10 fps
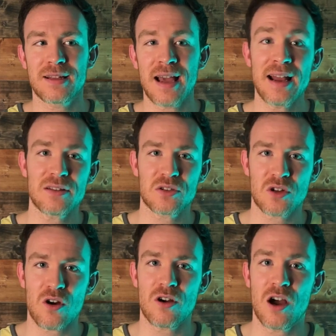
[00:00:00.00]
kind of
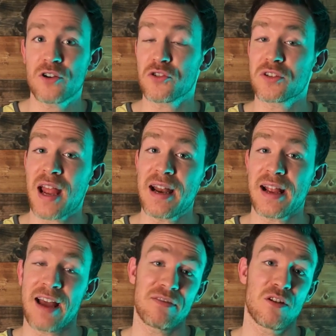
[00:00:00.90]
start understanding,
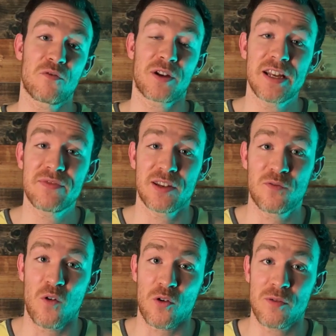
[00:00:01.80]
have a little forgiveness
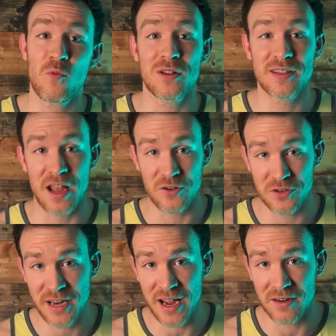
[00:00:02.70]
for them once they
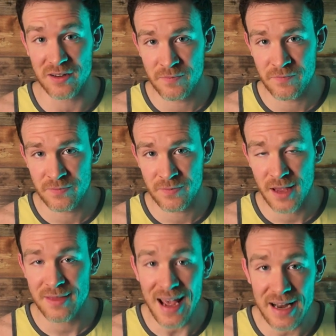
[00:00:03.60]
understand.
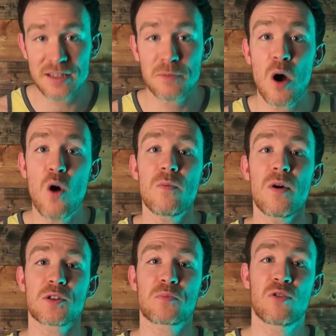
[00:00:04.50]
That is,
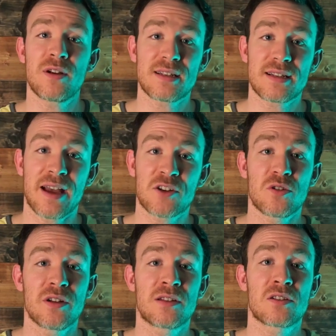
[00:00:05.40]
Pokemon's print
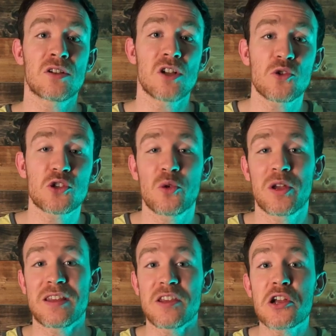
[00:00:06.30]
schedule is close to a
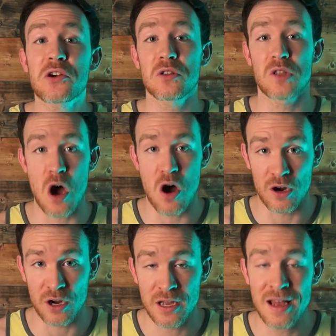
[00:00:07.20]
year long.